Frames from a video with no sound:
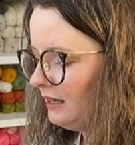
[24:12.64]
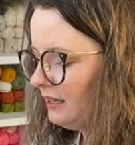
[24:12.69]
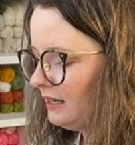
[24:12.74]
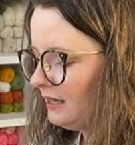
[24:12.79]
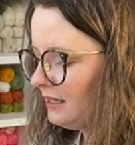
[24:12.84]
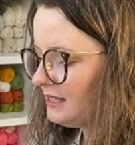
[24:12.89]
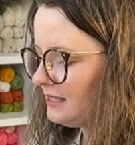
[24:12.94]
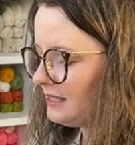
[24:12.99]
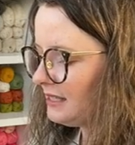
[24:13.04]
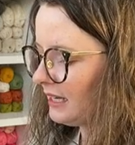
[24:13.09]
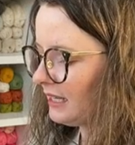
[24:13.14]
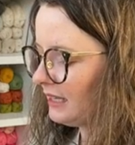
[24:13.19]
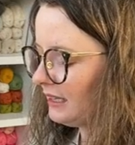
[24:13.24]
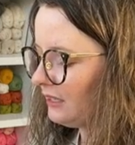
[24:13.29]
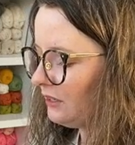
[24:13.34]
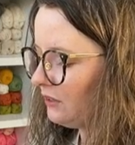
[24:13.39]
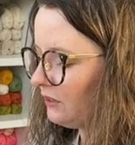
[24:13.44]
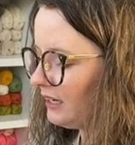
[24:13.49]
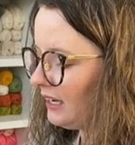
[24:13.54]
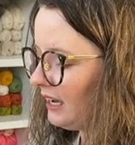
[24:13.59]
Stick a
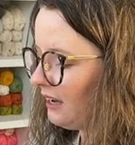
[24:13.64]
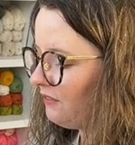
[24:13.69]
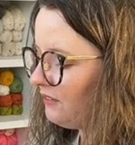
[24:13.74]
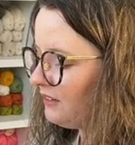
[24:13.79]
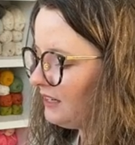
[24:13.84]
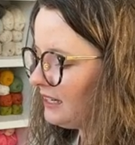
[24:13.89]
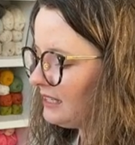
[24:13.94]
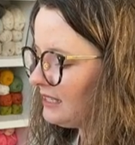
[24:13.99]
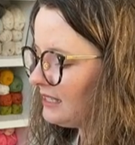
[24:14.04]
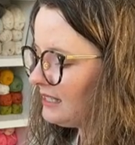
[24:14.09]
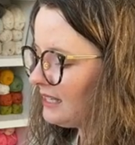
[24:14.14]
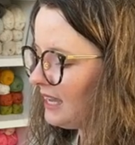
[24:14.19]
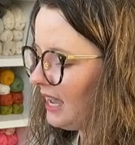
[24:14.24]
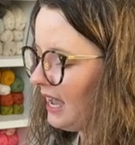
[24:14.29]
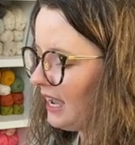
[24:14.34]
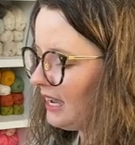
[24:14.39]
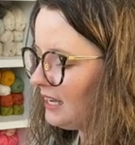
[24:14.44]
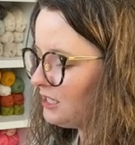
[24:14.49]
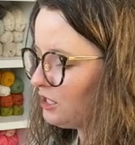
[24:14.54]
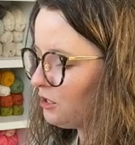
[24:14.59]
little gift
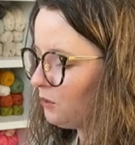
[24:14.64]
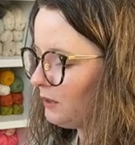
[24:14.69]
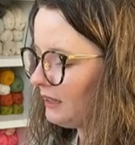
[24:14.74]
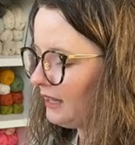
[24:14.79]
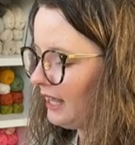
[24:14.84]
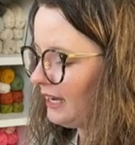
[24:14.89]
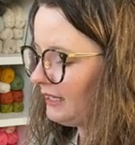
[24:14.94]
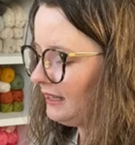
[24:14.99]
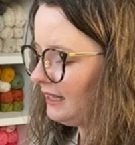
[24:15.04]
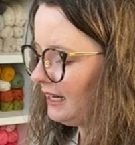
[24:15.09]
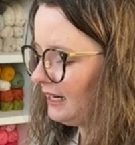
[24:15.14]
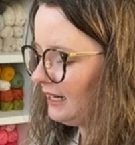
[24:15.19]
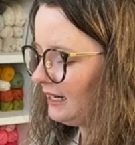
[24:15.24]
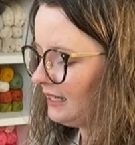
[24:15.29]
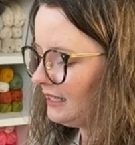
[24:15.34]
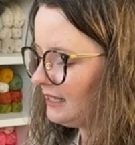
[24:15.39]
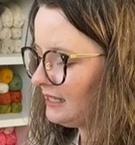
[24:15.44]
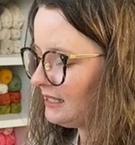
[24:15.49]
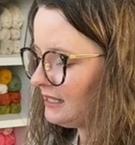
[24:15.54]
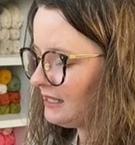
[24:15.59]
inside, so we like that it
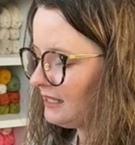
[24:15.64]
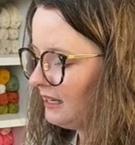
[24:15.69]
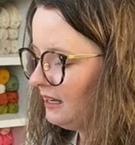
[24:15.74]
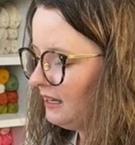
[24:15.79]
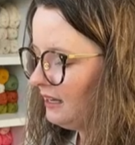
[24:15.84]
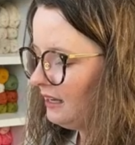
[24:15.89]
is